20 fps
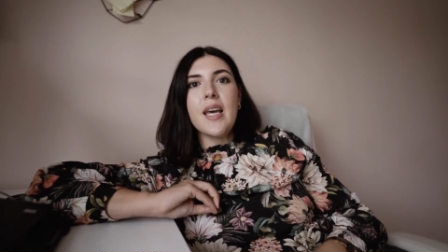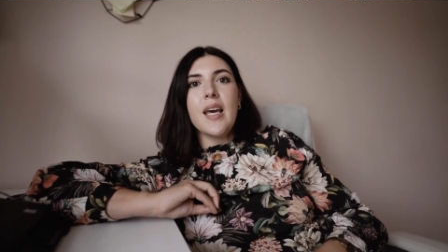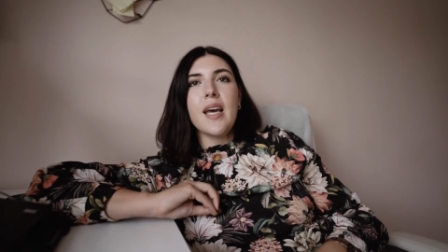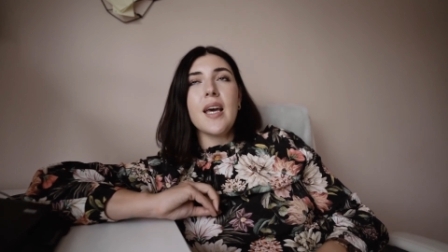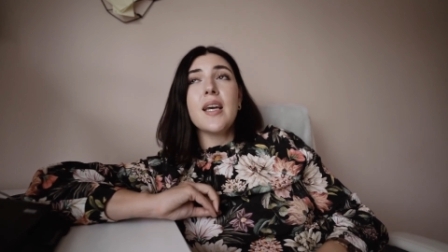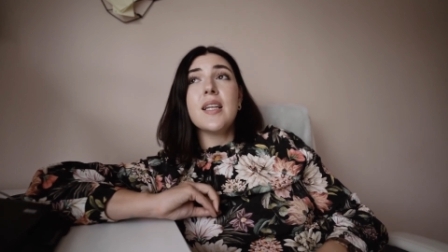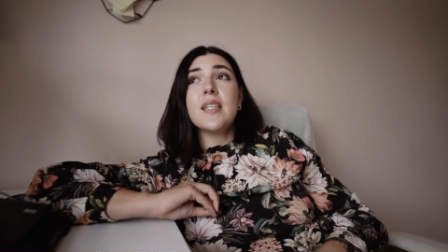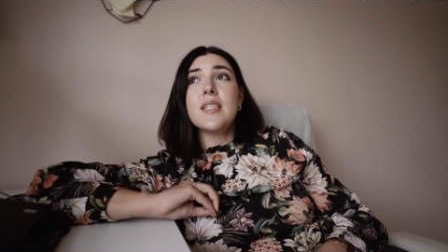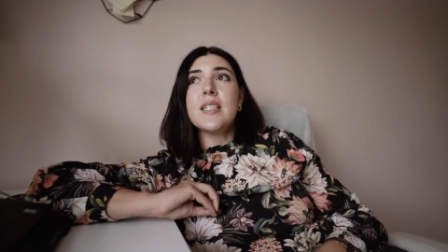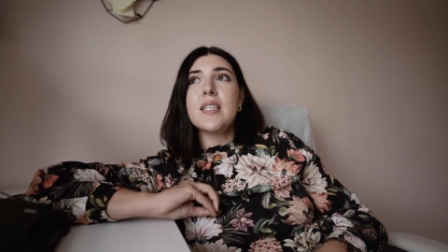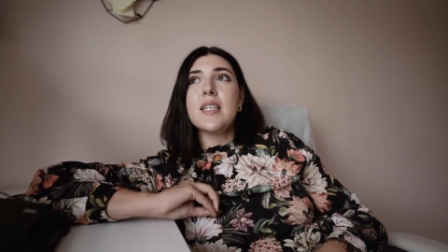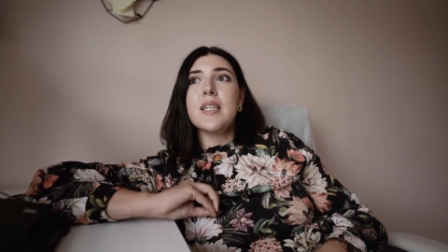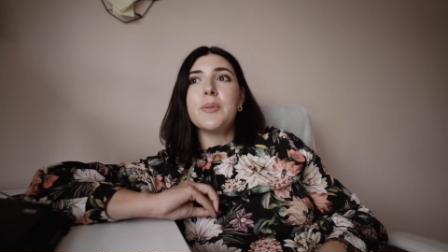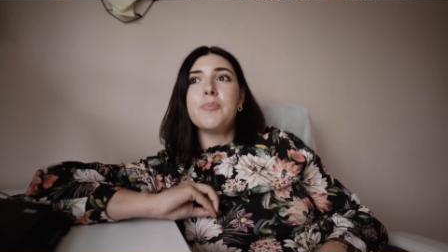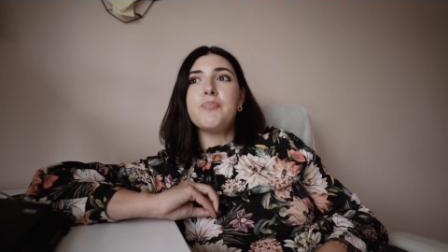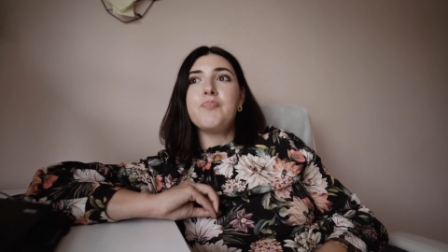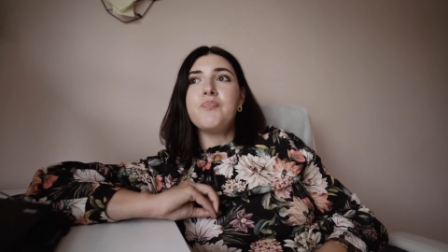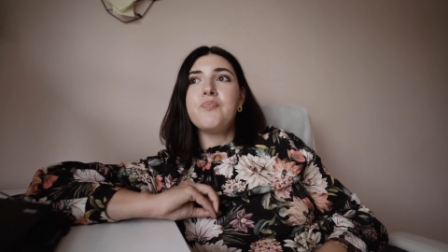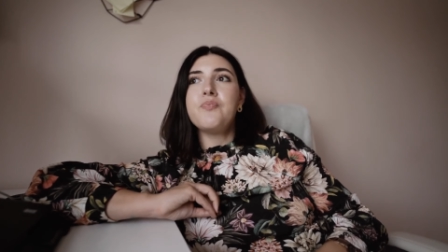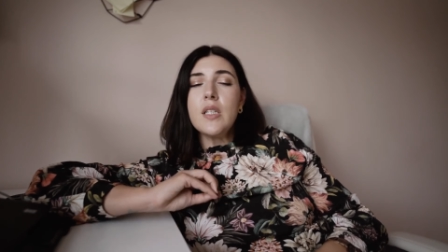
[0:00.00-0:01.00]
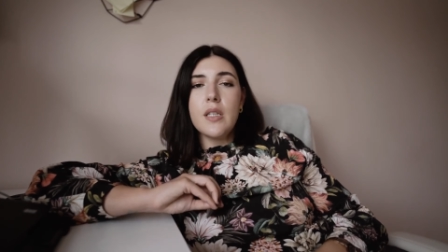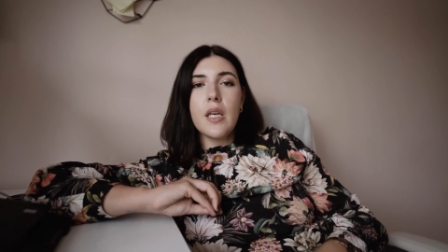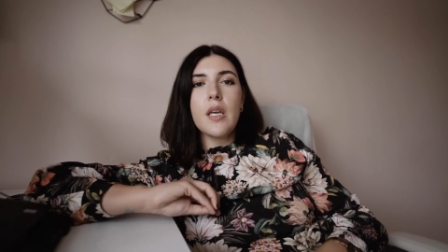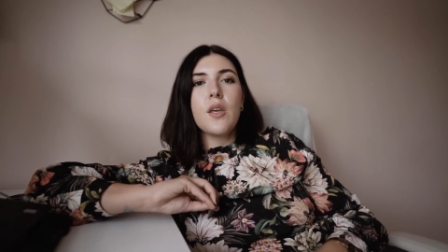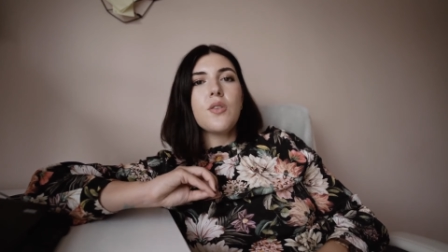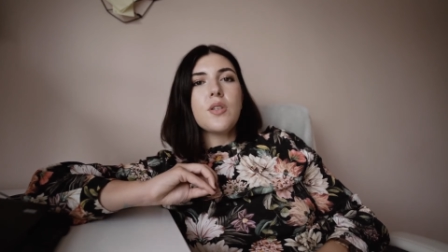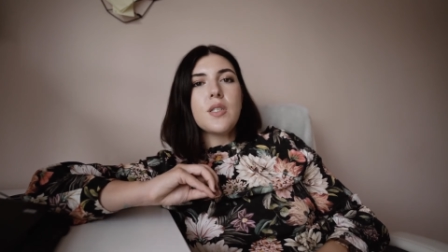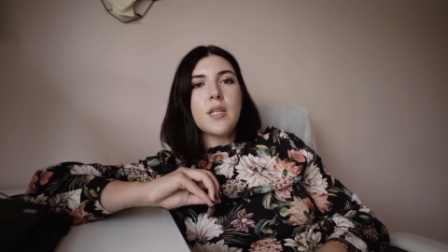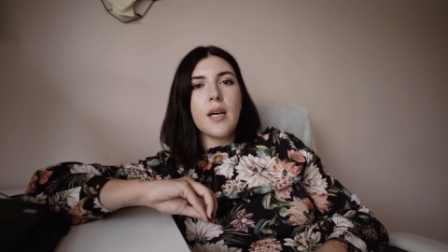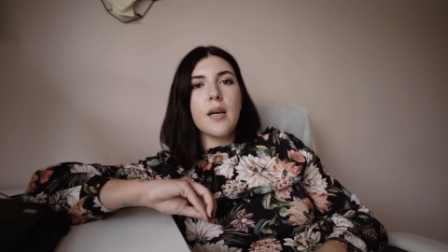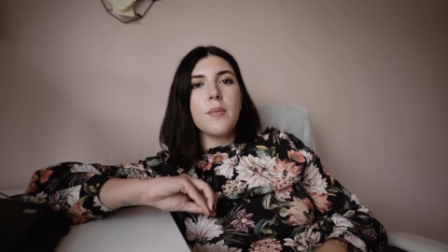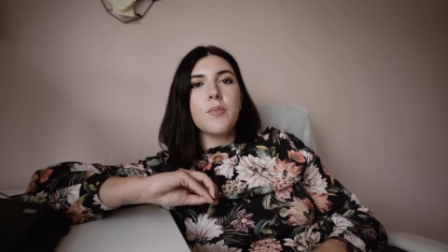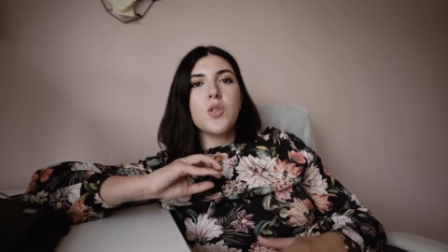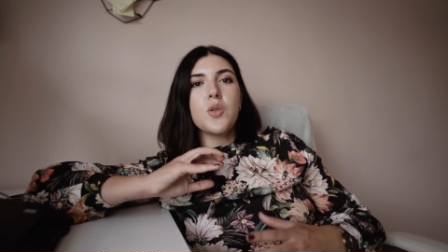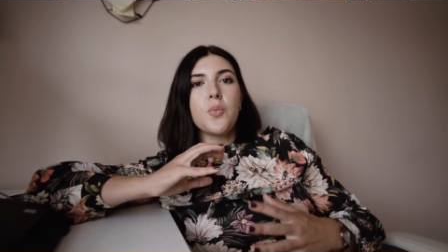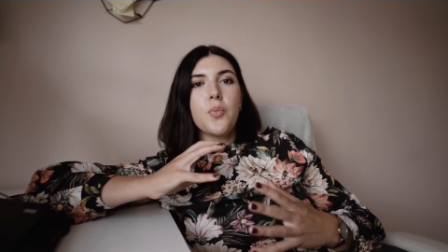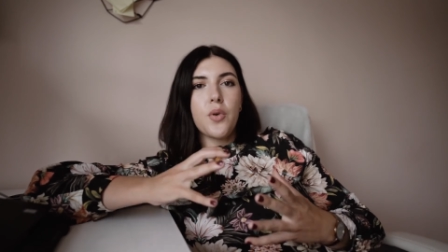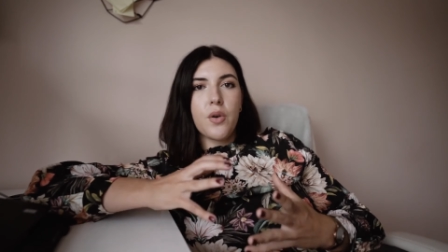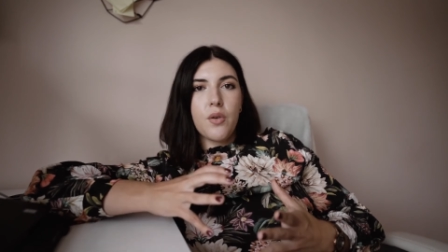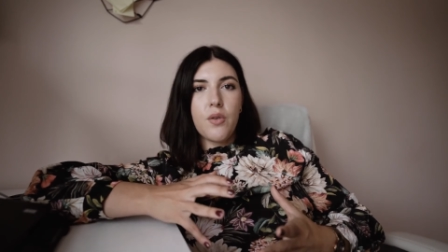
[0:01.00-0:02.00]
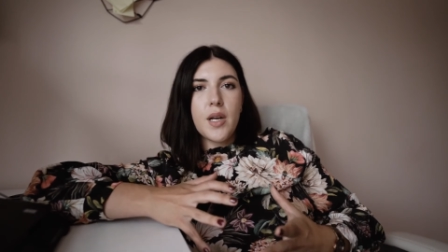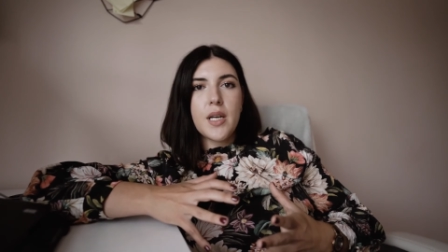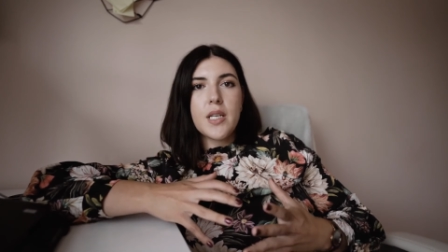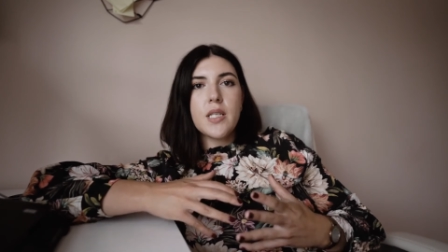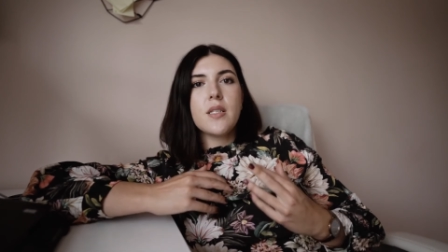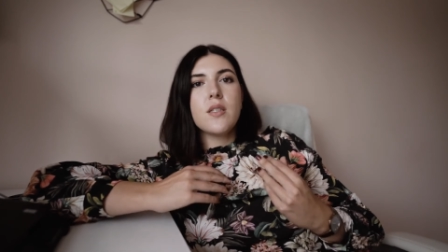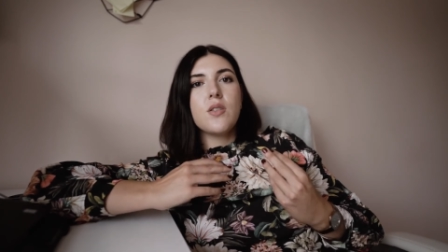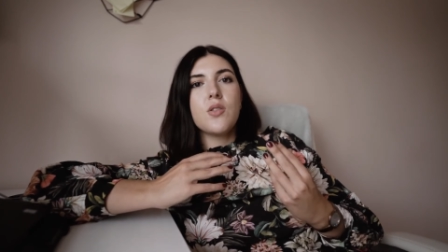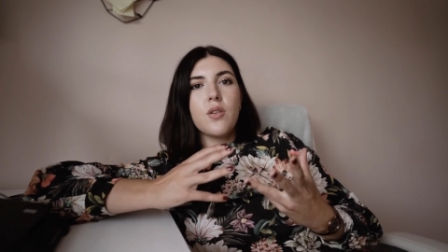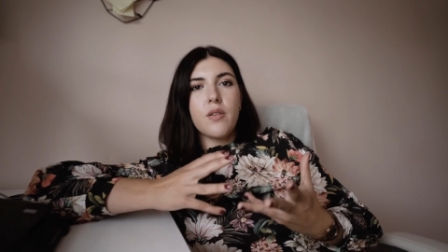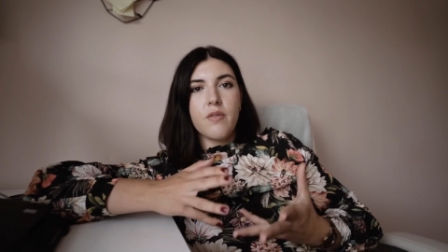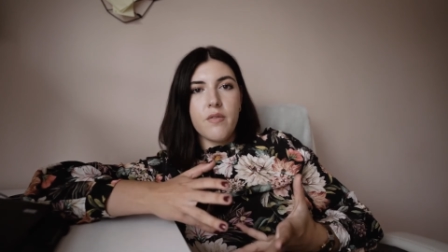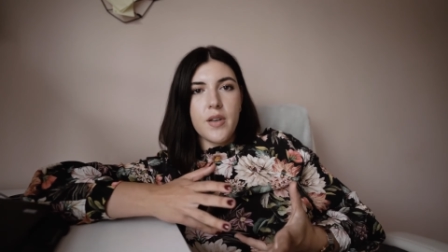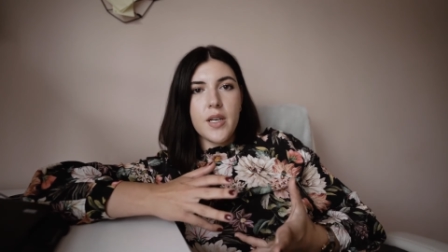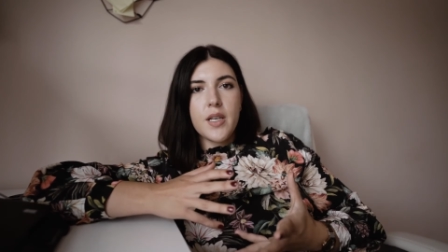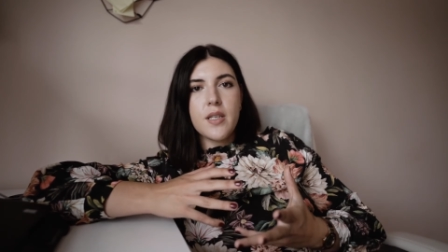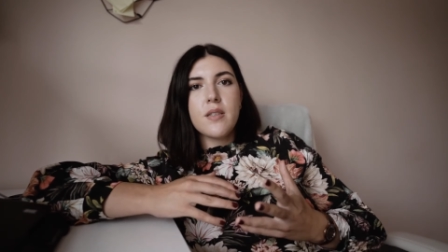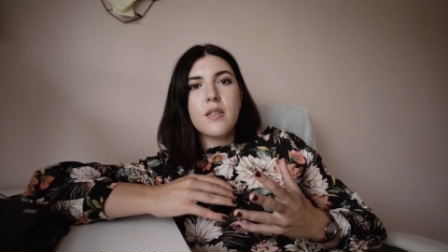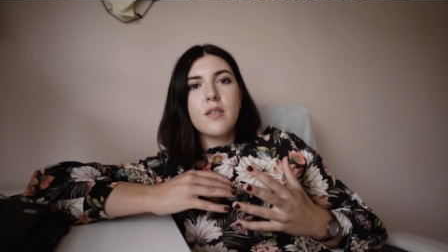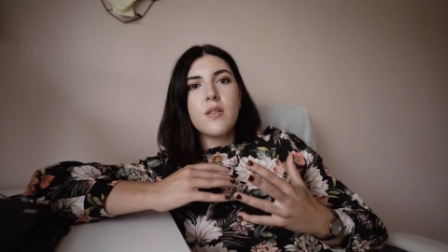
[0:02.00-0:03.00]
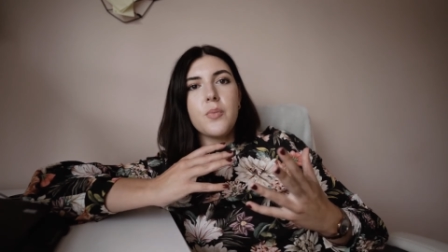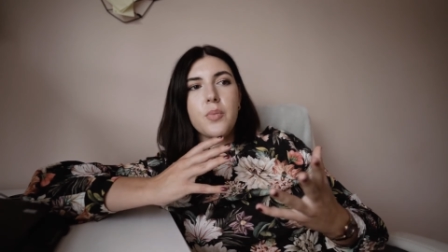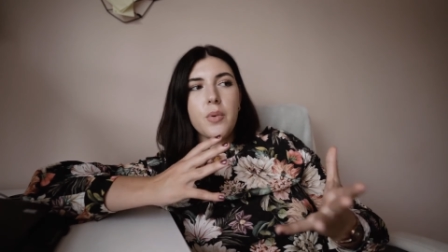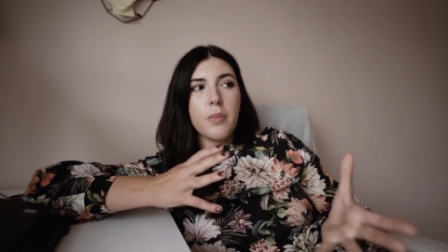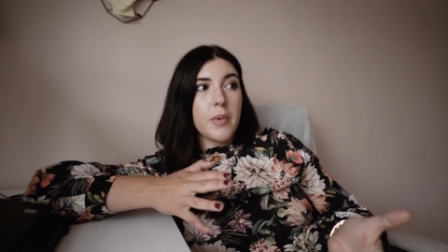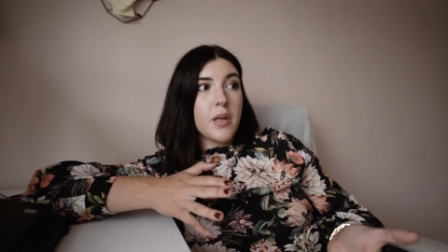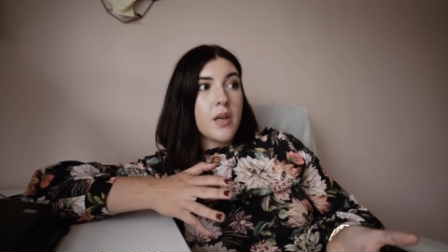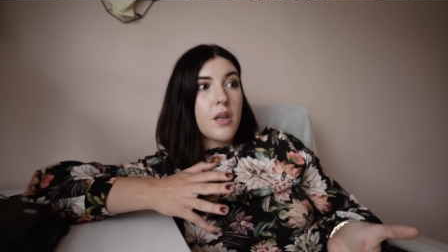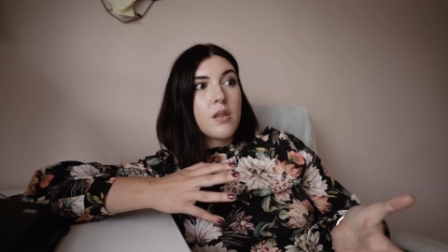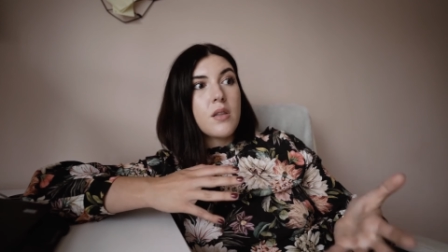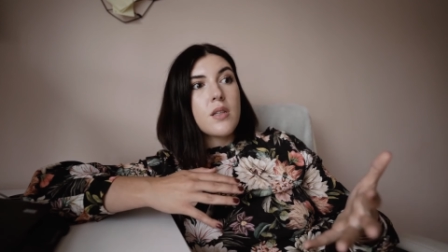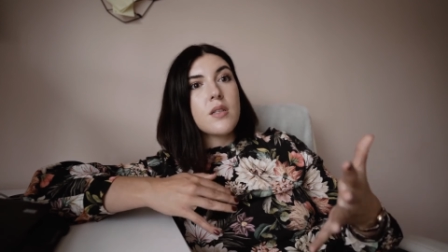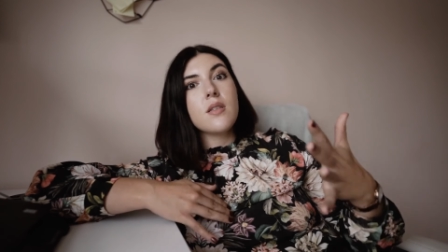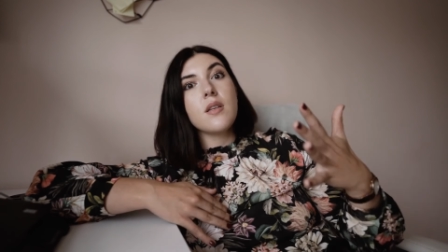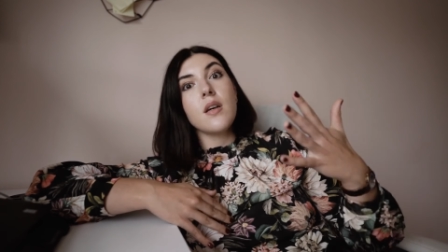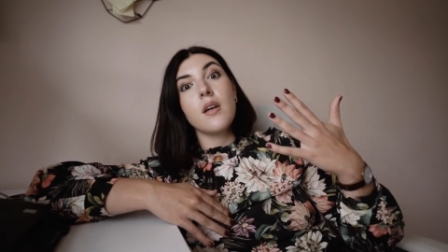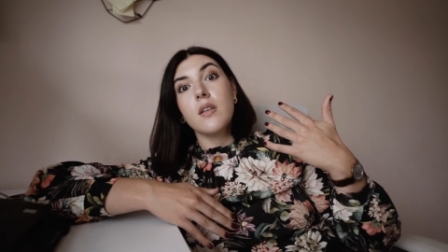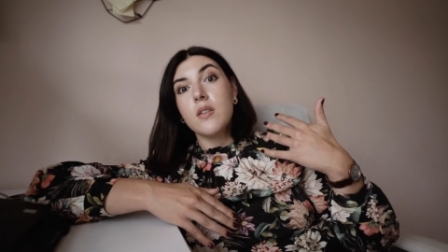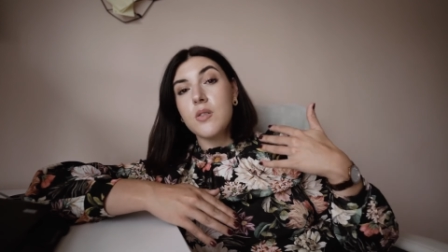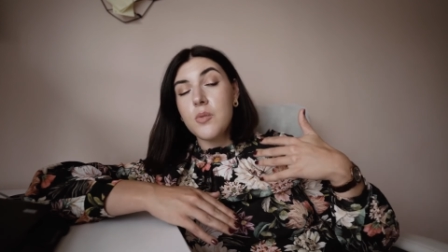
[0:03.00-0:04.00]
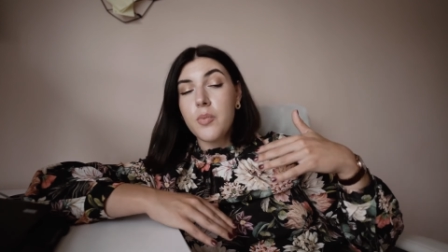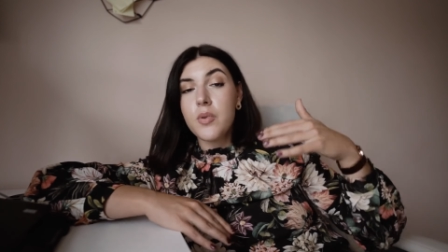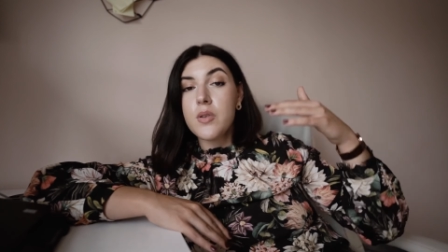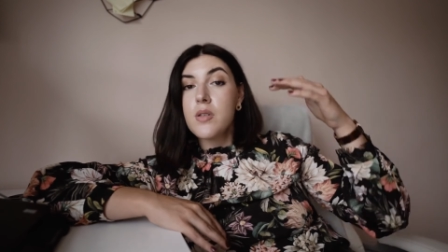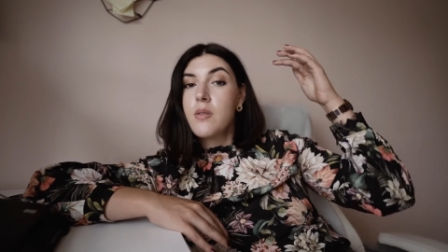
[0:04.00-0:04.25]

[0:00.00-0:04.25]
and take your time to progress, to invest, to put money on the side, to